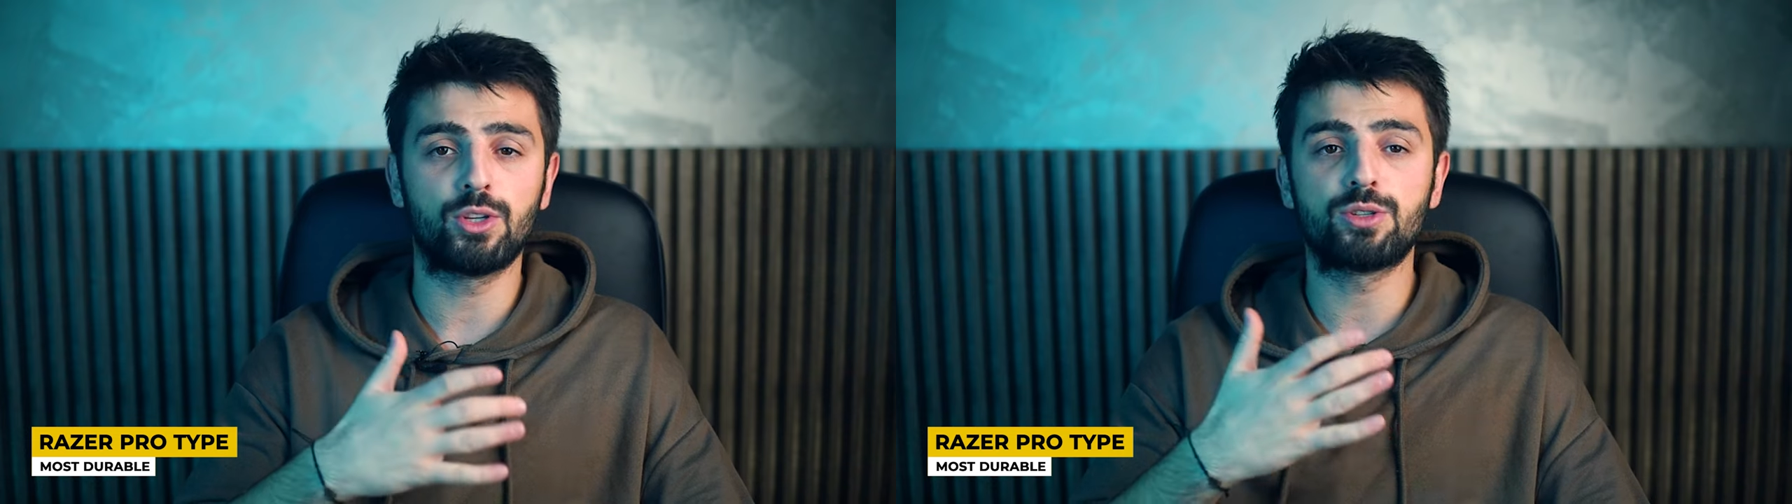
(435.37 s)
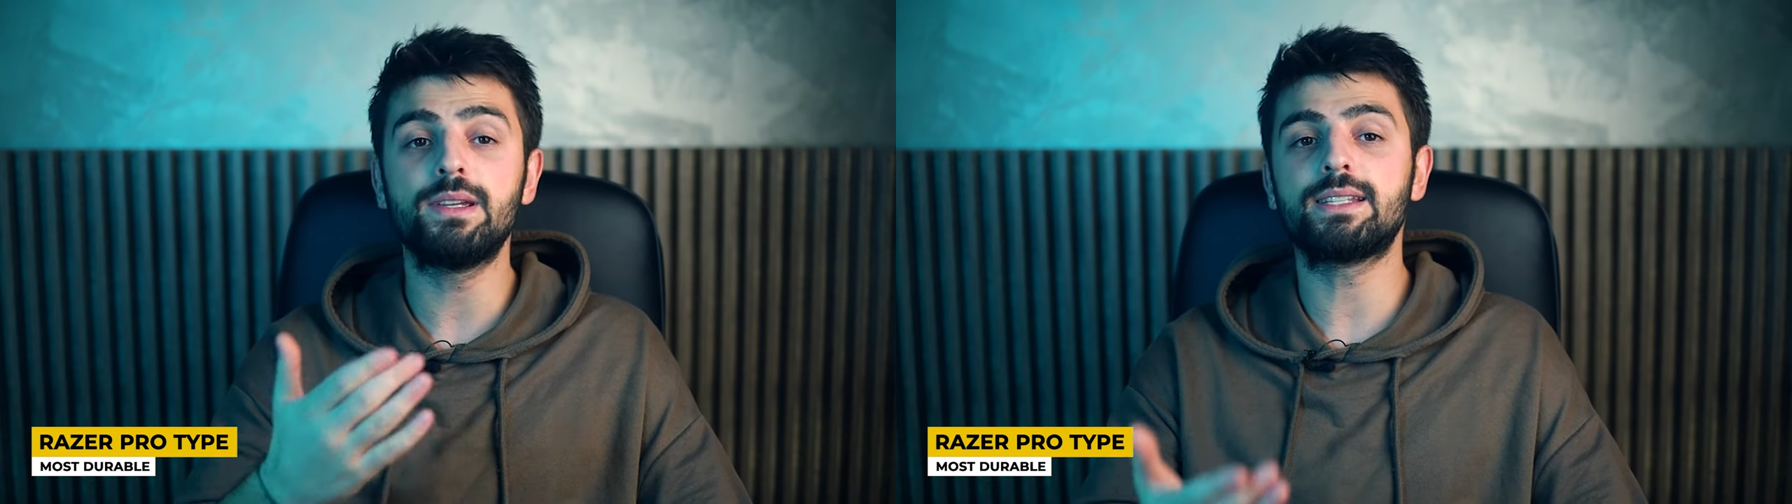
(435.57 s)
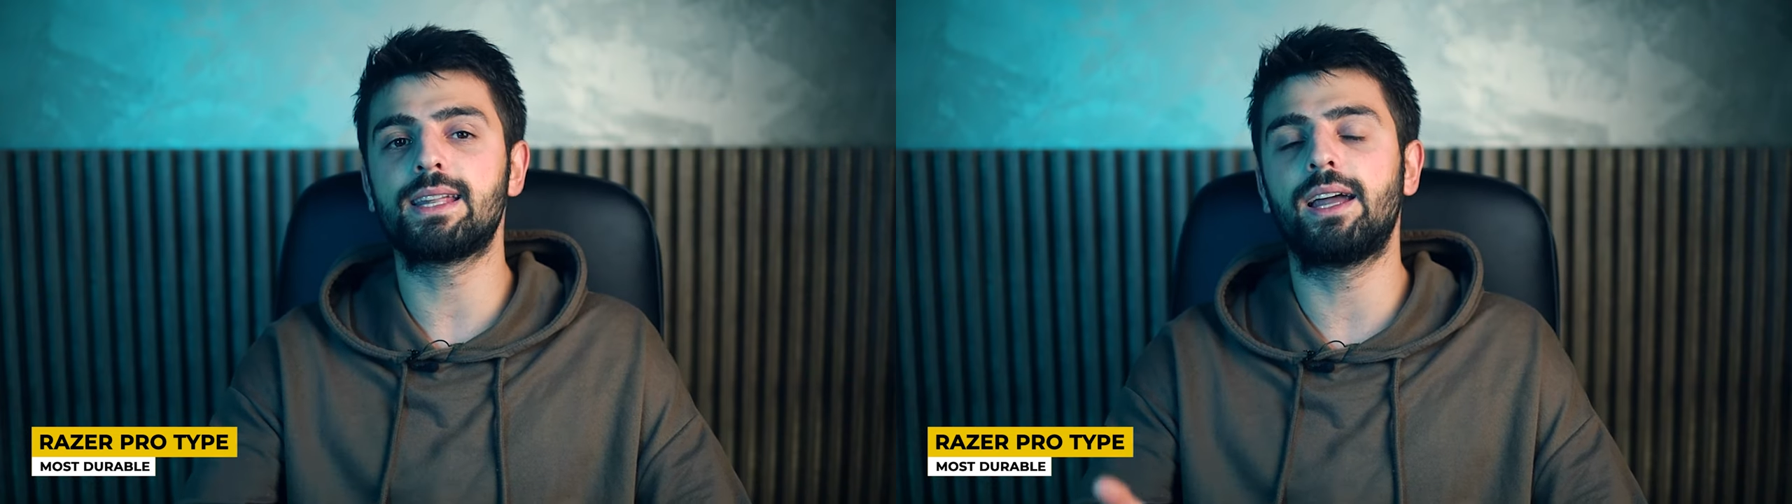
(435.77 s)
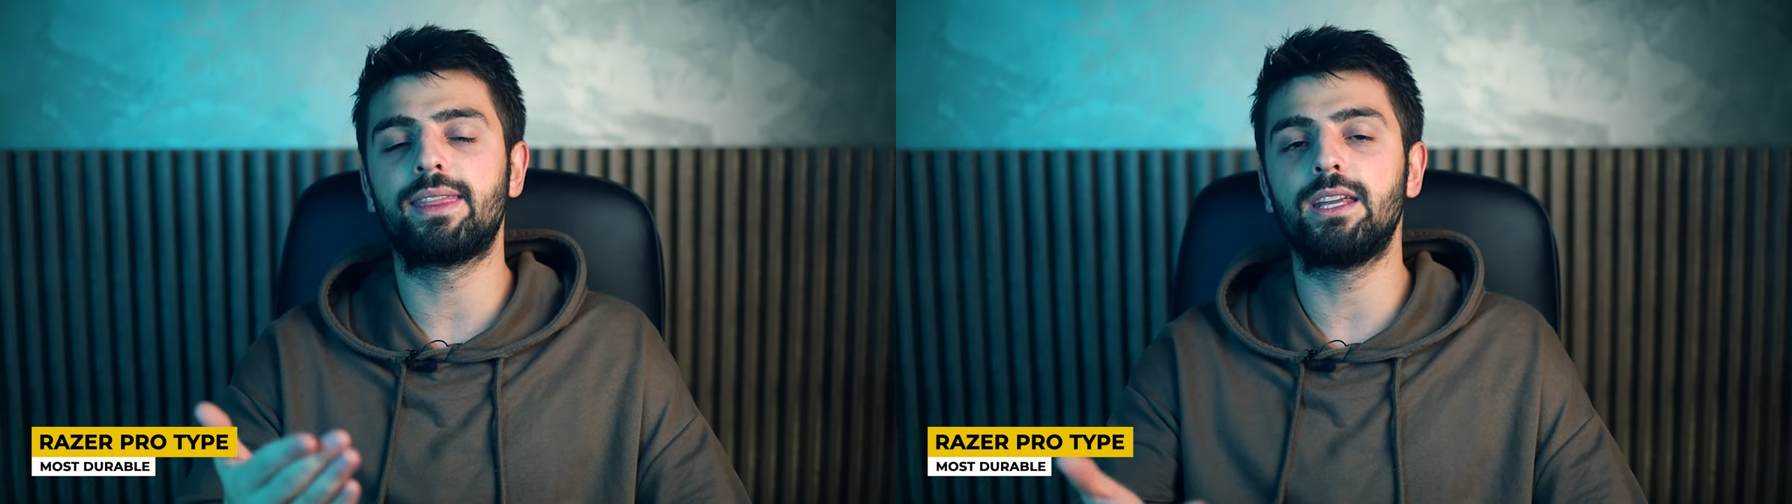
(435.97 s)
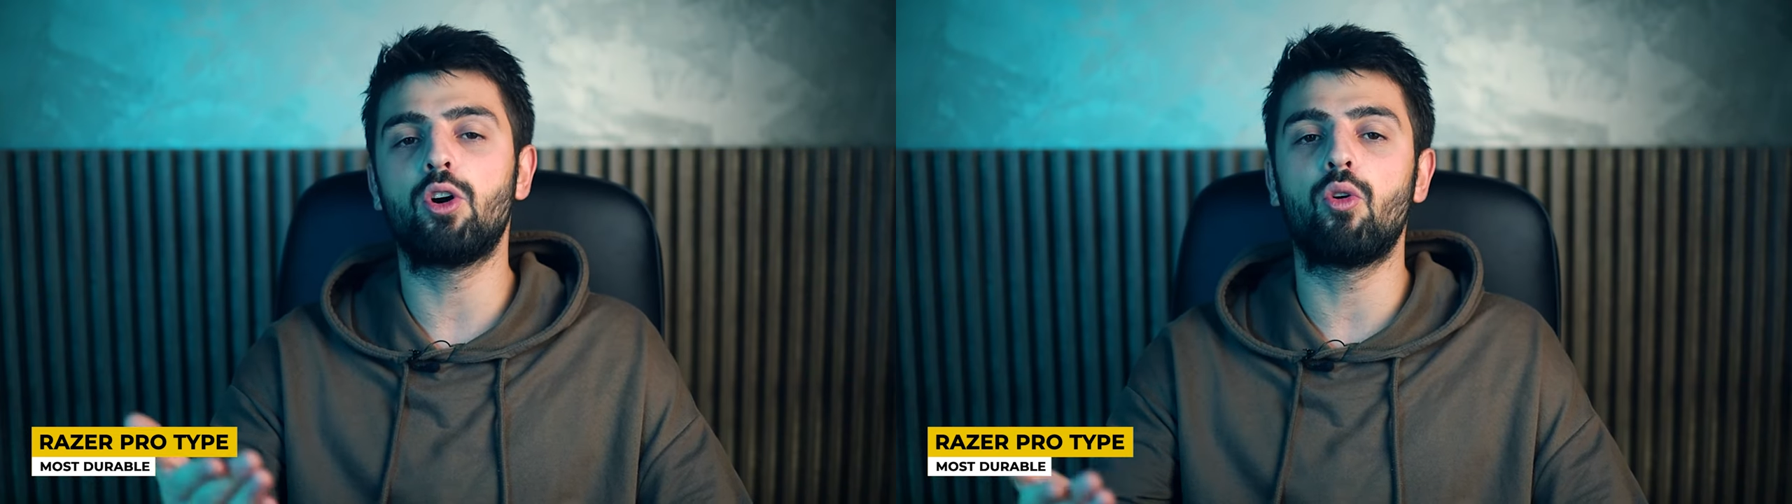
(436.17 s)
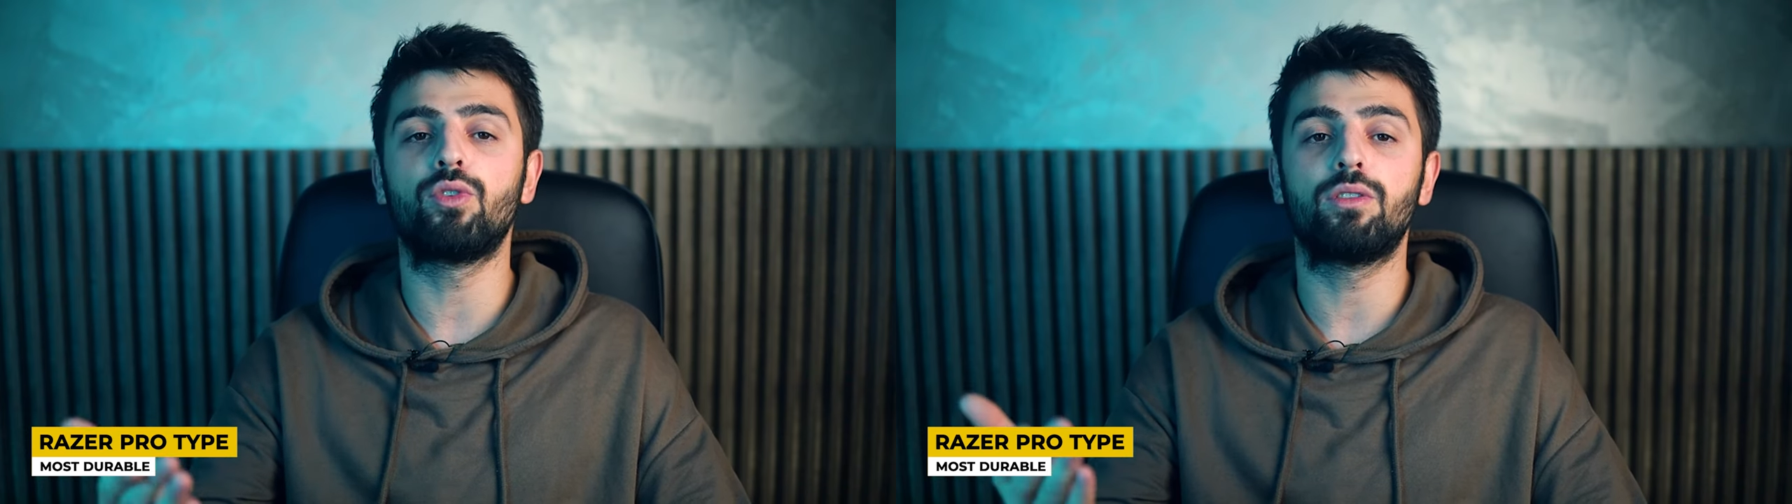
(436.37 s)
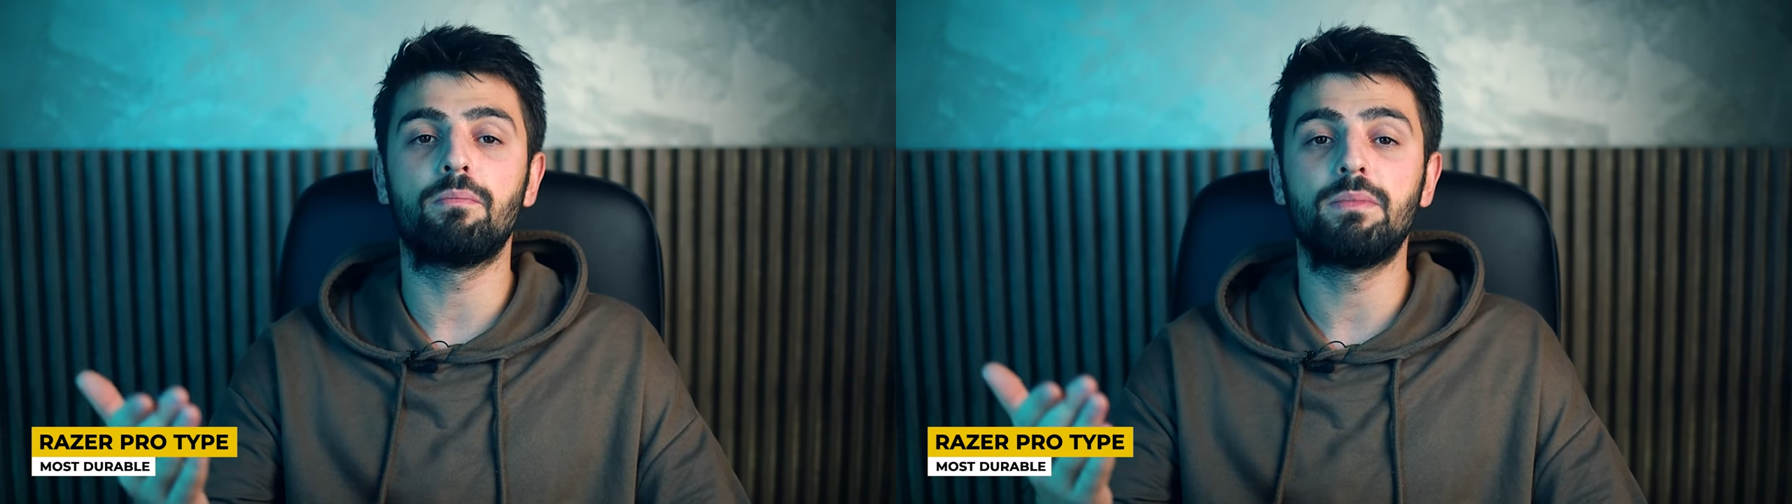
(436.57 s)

which means that they don't